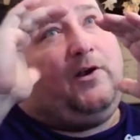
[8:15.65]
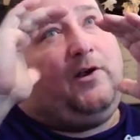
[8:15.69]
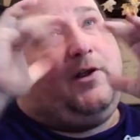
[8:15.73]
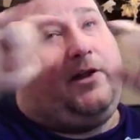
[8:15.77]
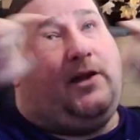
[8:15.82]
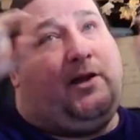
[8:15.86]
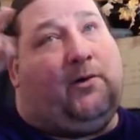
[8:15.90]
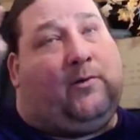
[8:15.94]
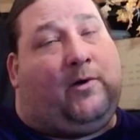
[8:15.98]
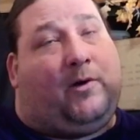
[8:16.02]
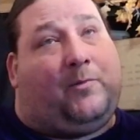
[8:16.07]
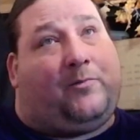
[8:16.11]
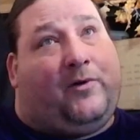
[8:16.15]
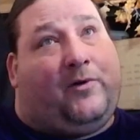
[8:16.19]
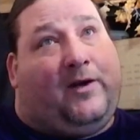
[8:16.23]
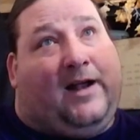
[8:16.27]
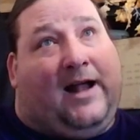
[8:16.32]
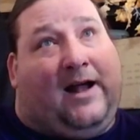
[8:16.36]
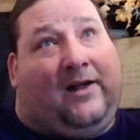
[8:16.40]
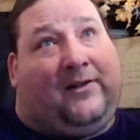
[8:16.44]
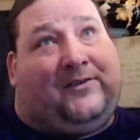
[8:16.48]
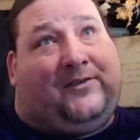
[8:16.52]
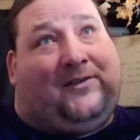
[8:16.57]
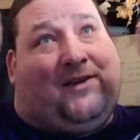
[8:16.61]
you want to print
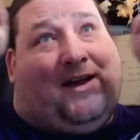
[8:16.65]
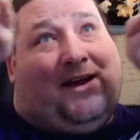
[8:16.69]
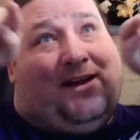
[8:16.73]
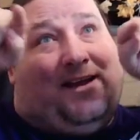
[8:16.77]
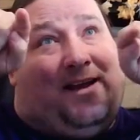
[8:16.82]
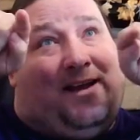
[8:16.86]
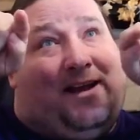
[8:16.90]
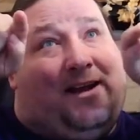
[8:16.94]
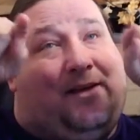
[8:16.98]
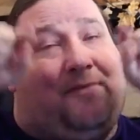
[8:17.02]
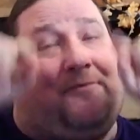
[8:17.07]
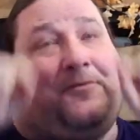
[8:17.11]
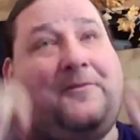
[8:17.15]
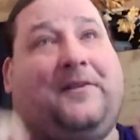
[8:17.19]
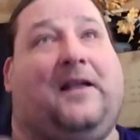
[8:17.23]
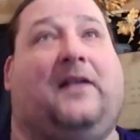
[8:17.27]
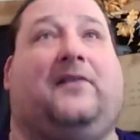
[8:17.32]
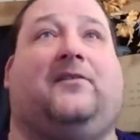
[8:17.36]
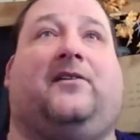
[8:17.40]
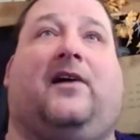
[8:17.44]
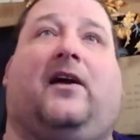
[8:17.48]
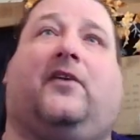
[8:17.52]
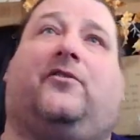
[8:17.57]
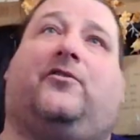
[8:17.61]
outside in for that
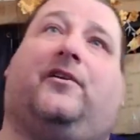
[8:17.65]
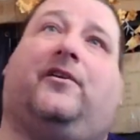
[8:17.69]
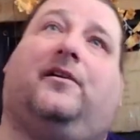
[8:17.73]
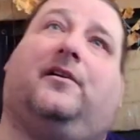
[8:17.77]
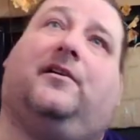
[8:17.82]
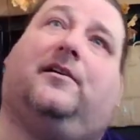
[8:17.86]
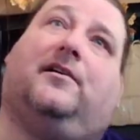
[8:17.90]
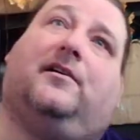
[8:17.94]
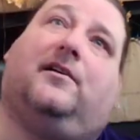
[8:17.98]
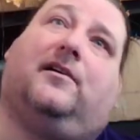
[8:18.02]
section.